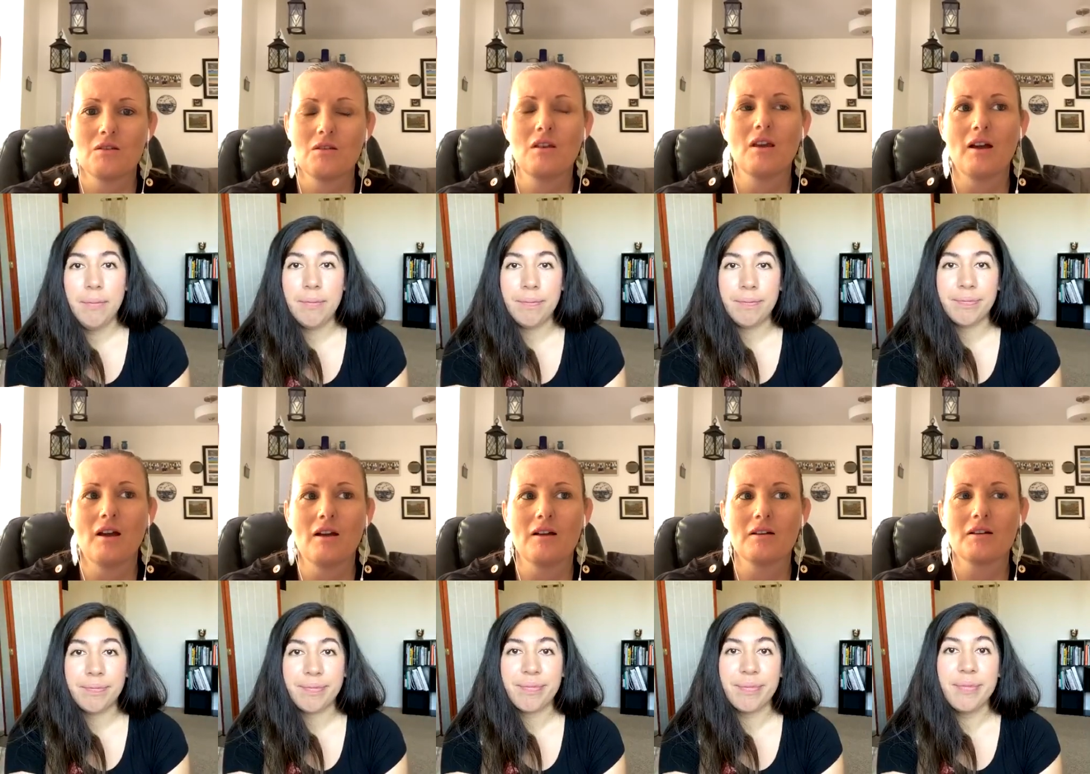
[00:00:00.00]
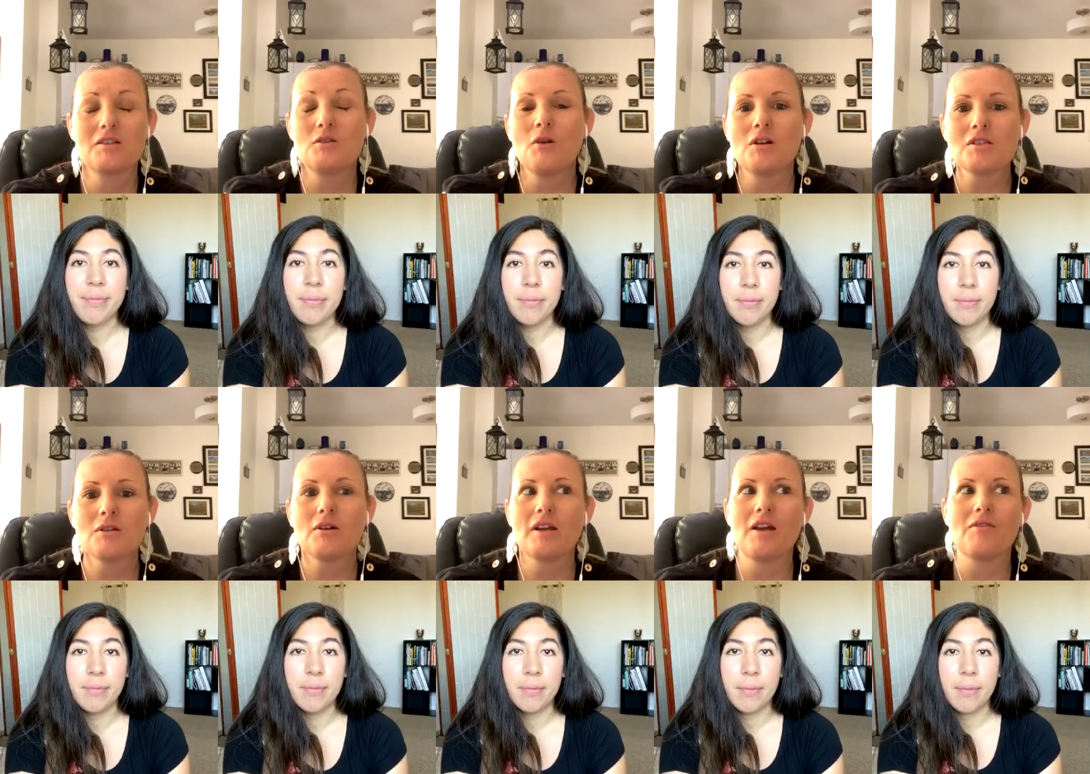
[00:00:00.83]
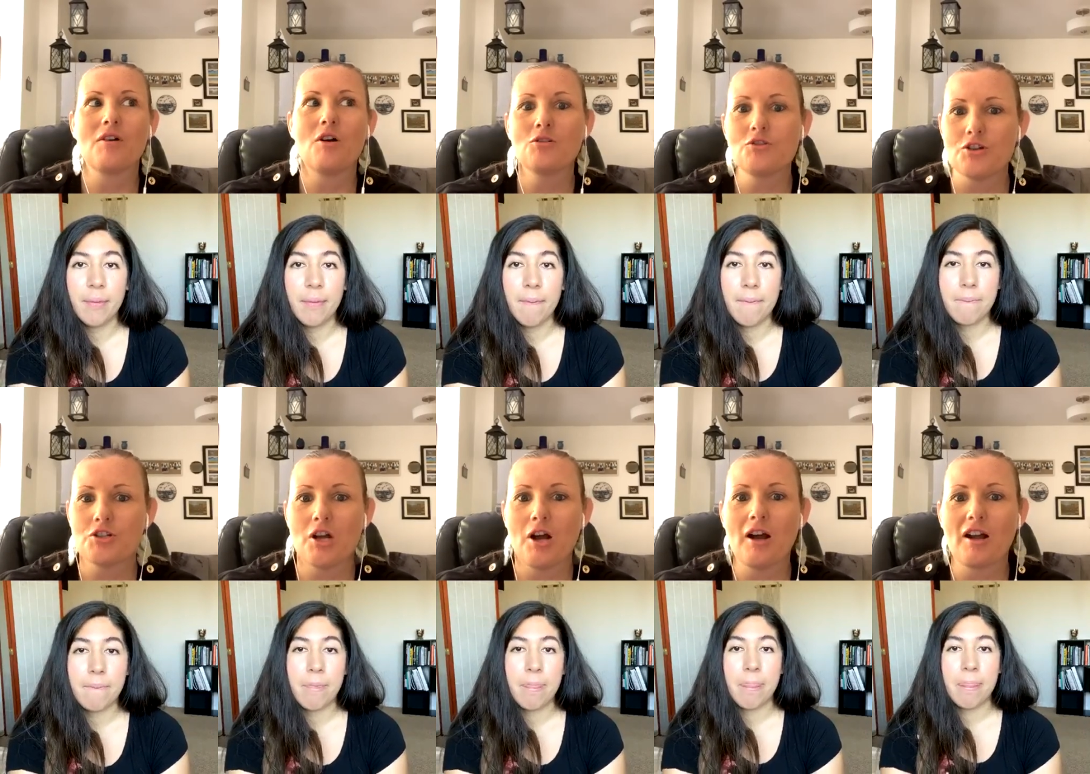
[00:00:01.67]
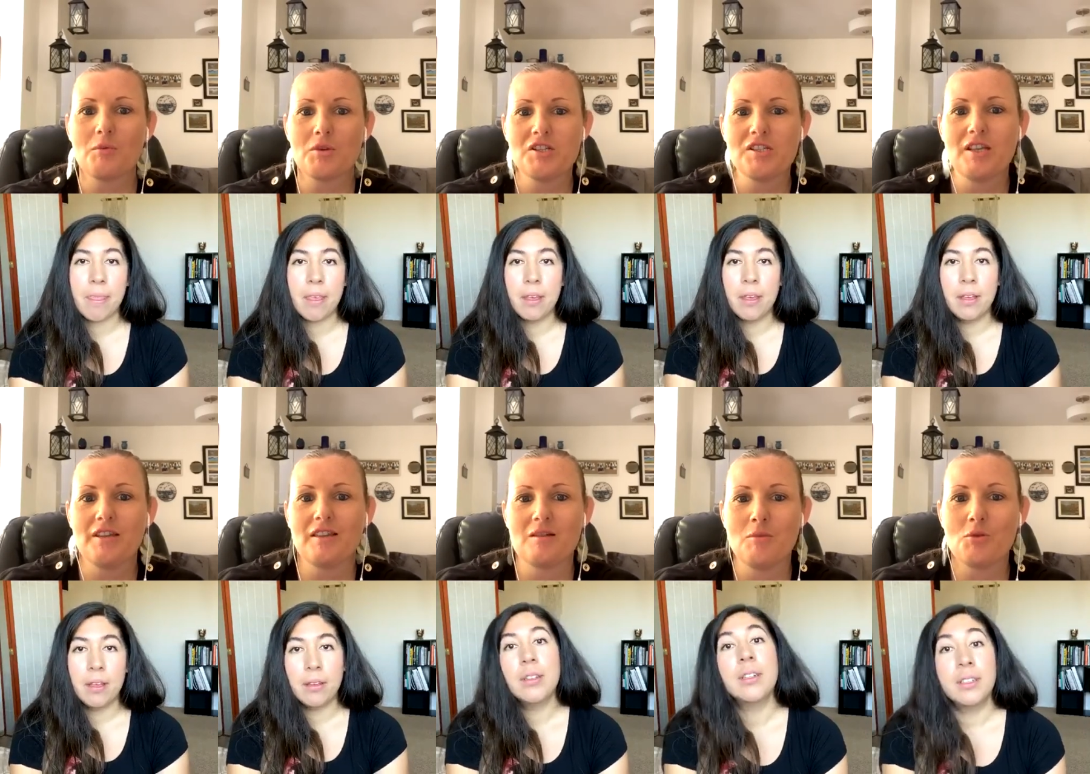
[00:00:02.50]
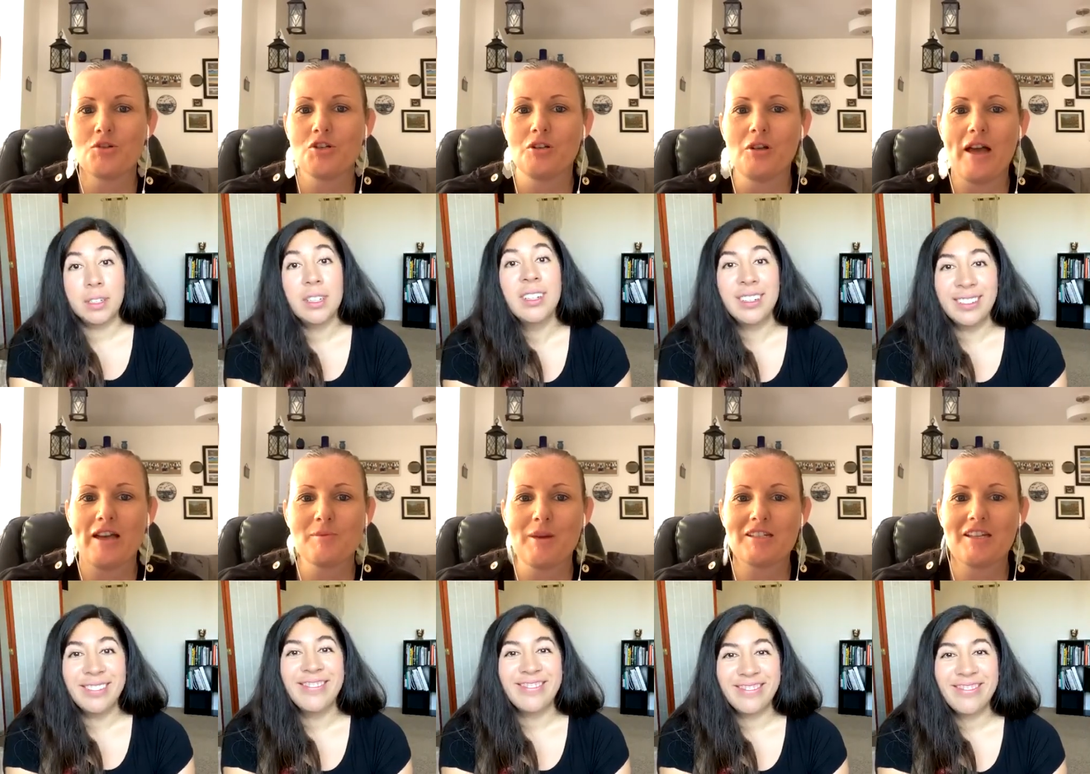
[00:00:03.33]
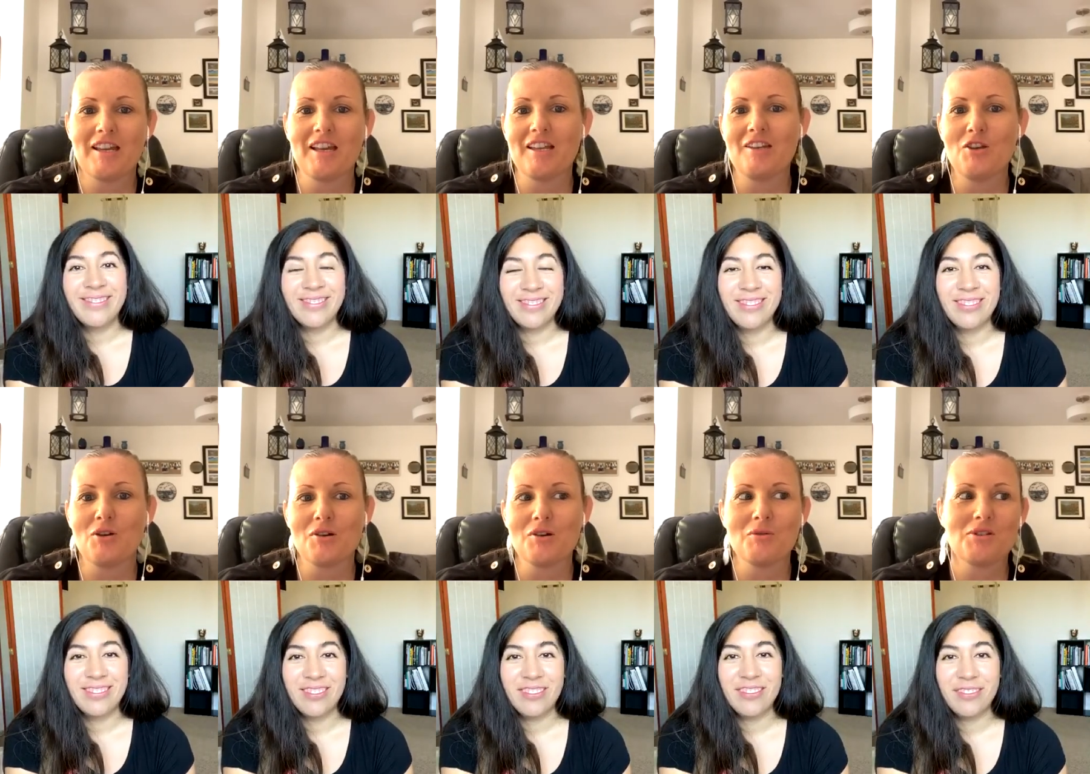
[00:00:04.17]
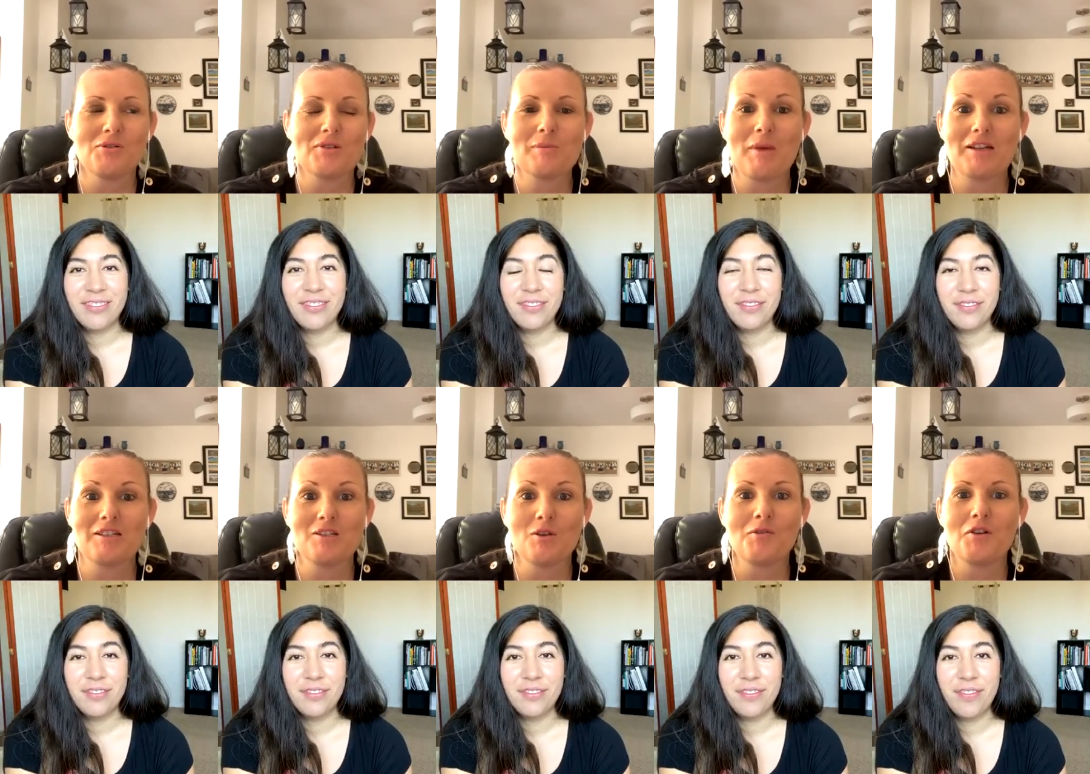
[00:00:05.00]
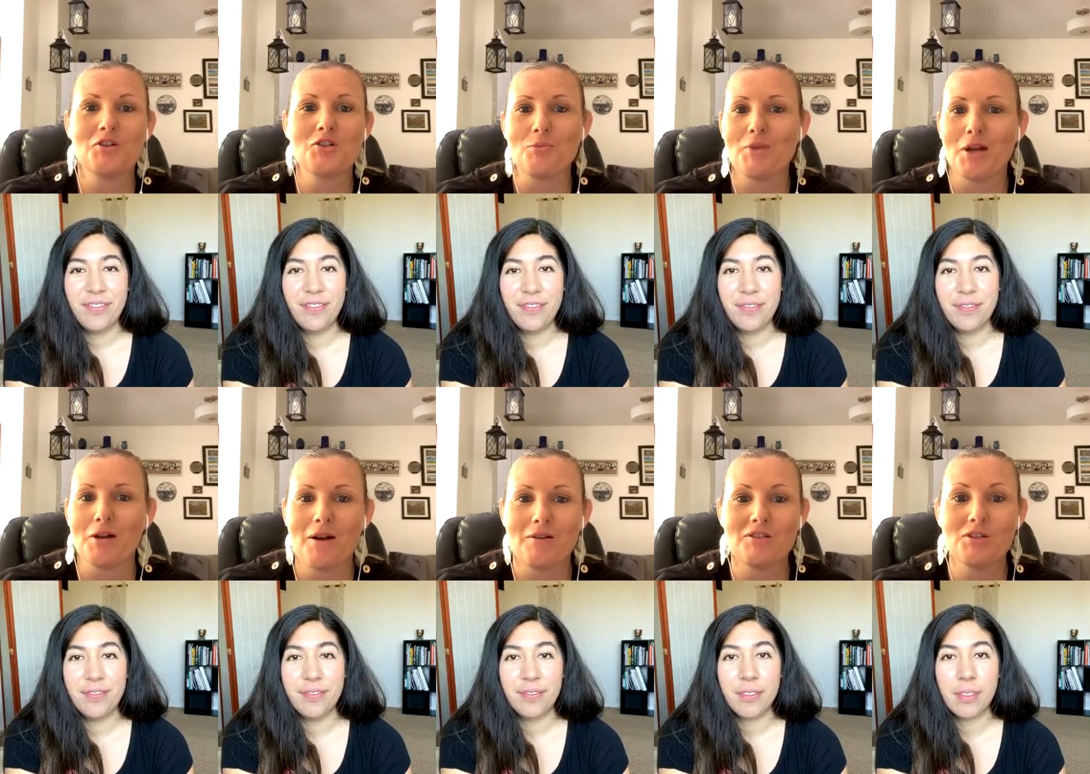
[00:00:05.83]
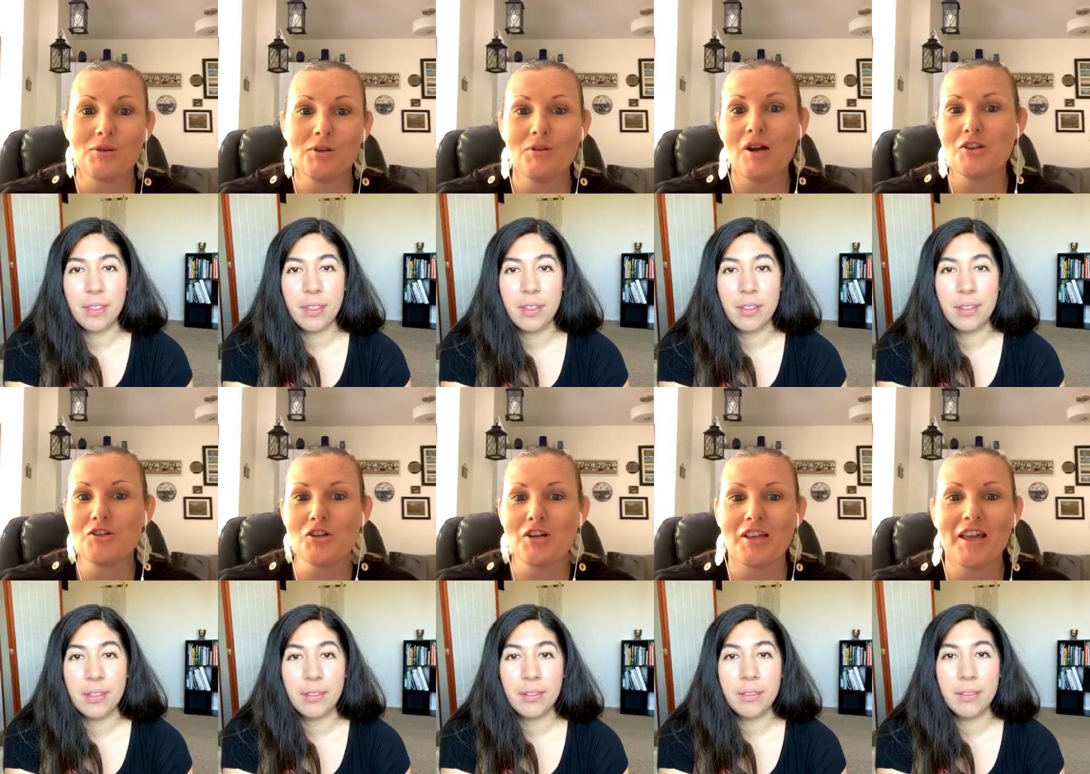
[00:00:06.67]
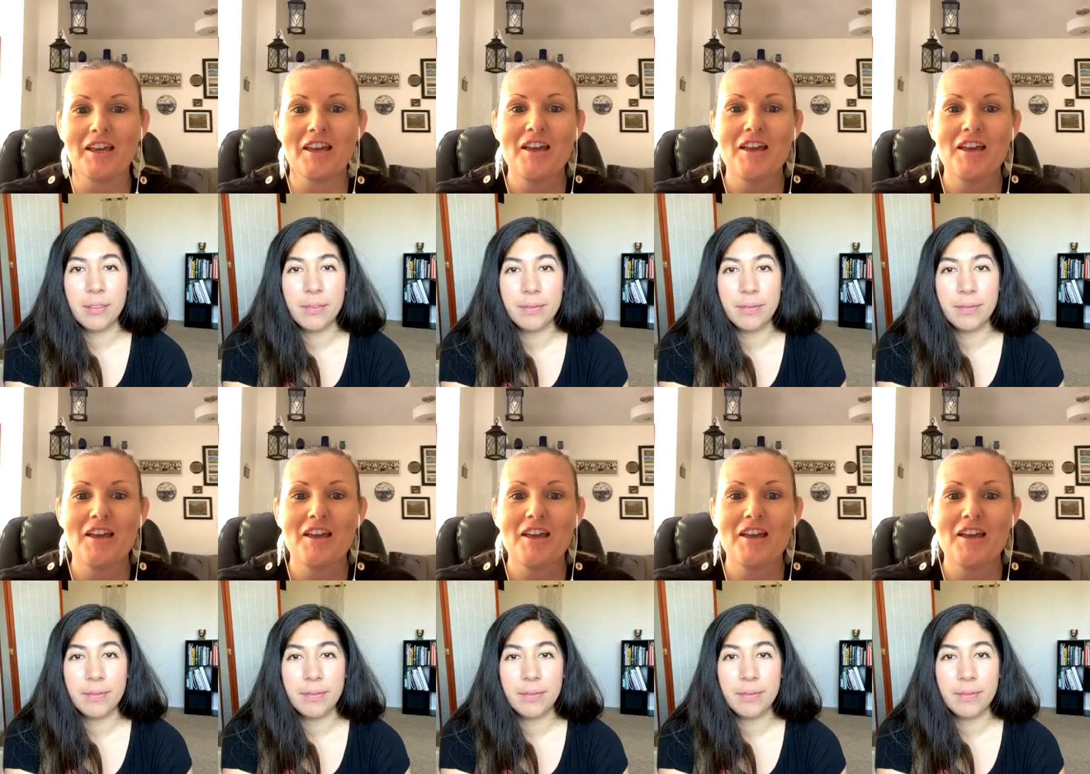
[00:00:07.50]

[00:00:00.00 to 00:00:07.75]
Speaker 1: Yeah, because you also can have culture shock, which is like that emotional aspect again. You don't know what to expect. So if you're jumping around to a new country like